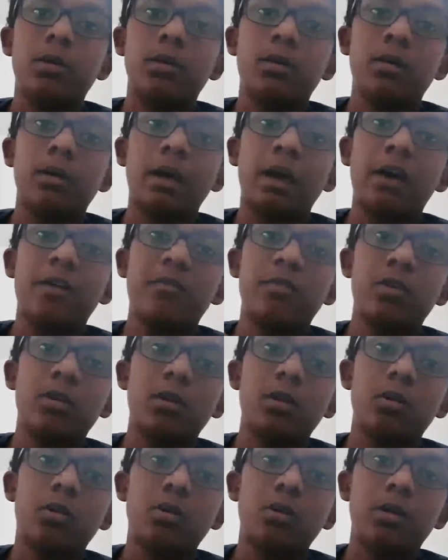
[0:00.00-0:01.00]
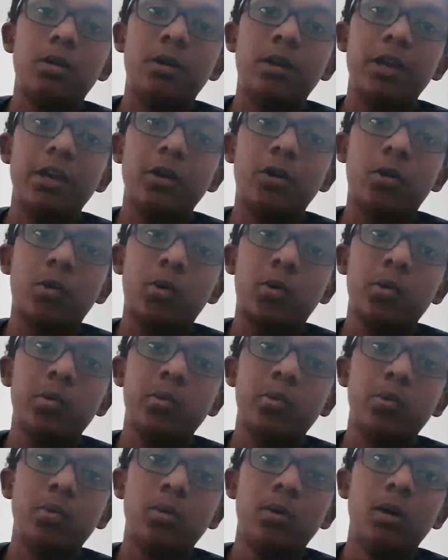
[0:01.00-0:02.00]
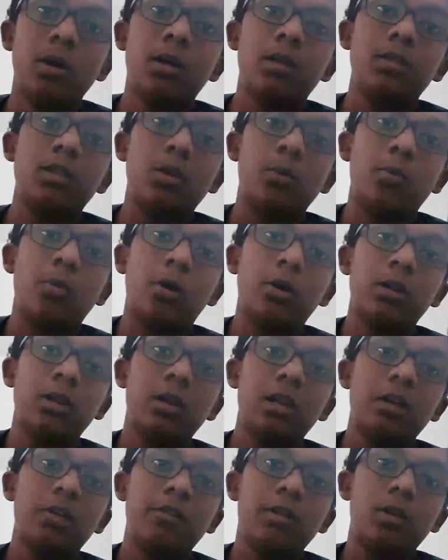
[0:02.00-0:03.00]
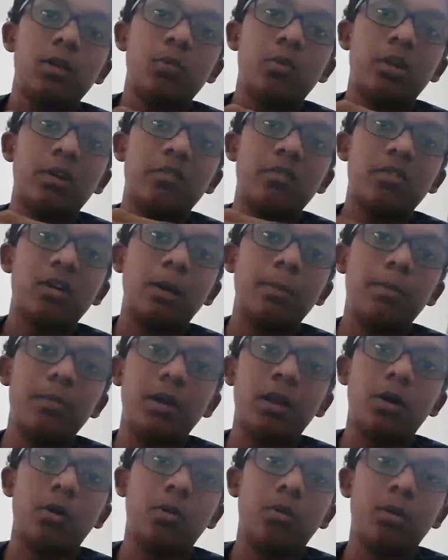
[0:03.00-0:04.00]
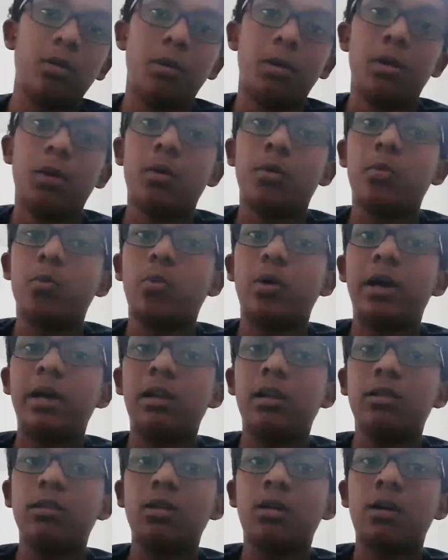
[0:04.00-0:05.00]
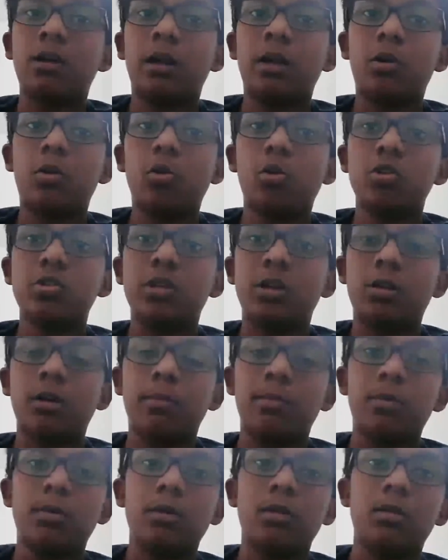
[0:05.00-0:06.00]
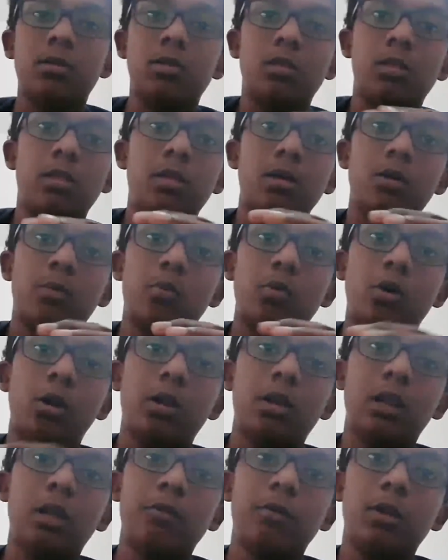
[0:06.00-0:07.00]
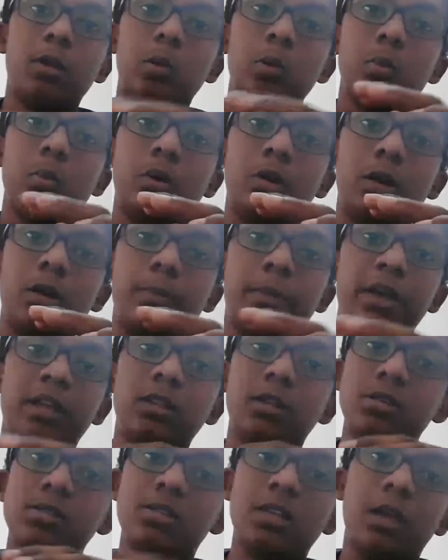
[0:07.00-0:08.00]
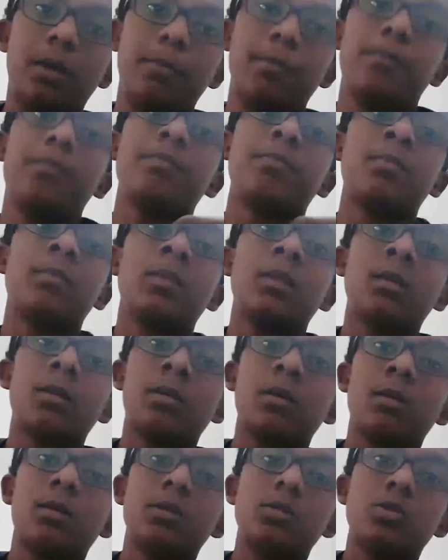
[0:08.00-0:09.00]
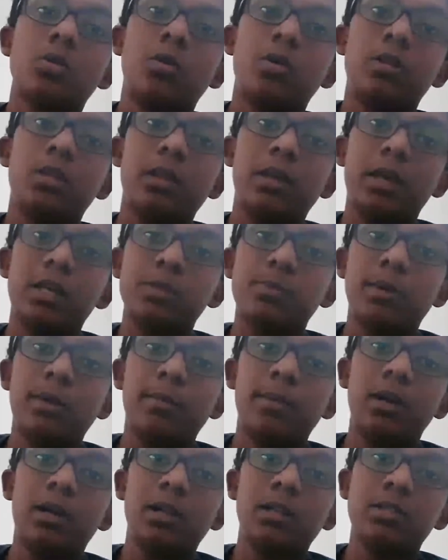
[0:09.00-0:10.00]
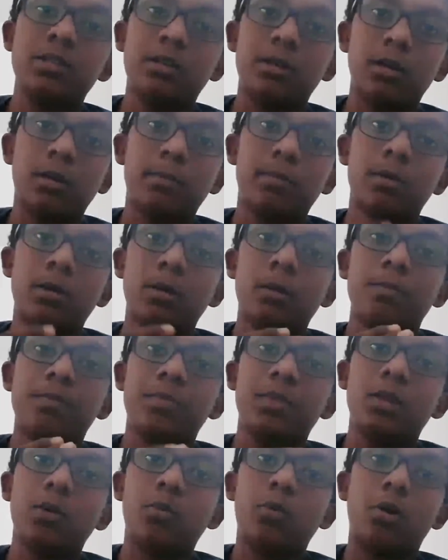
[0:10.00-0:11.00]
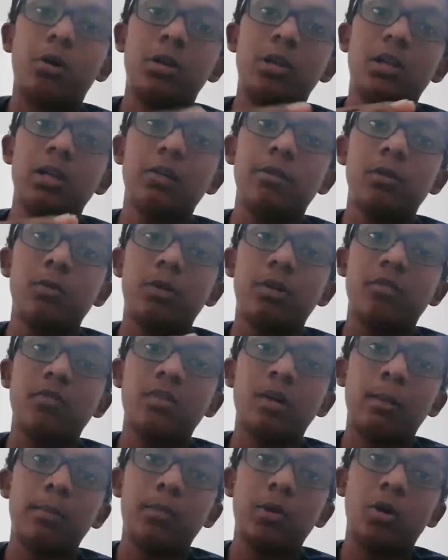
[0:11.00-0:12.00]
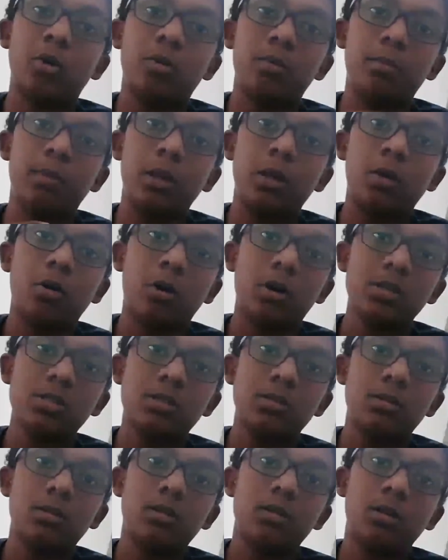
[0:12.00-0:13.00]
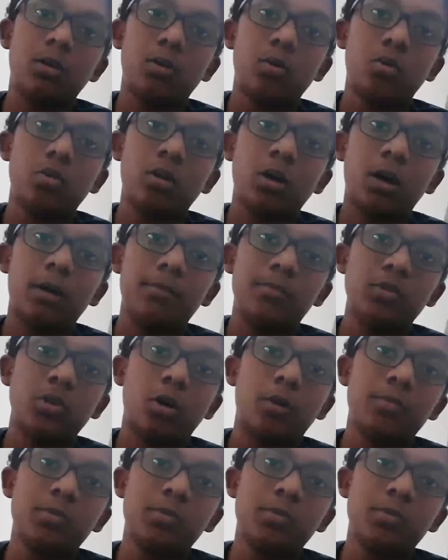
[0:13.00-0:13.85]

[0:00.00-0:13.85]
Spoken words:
after a day or two, the water level would have come down, while in the control setup, the water level would remain the same. So in the experimental setup, the water level would have come down because the root absorbs